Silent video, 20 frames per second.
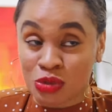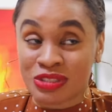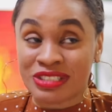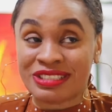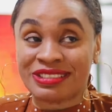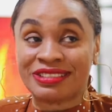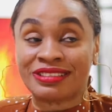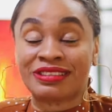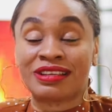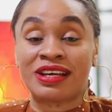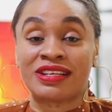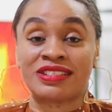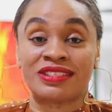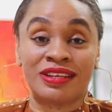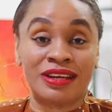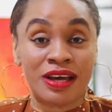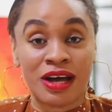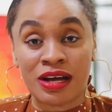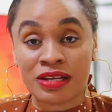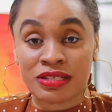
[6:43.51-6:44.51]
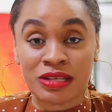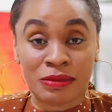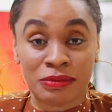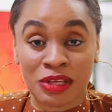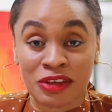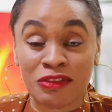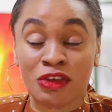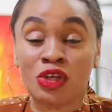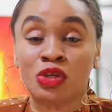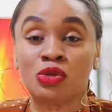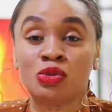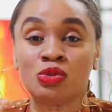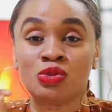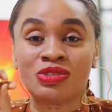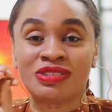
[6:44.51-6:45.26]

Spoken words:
these slashing hacks I'm giving you,